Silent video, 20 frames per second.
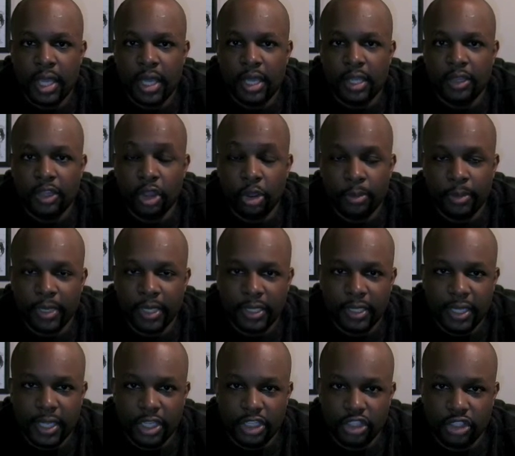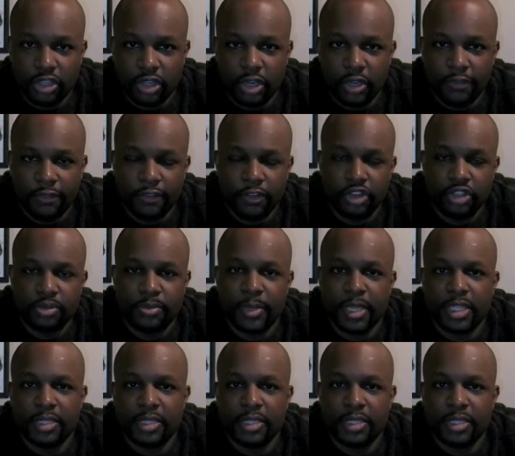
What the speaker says: the opening day starting first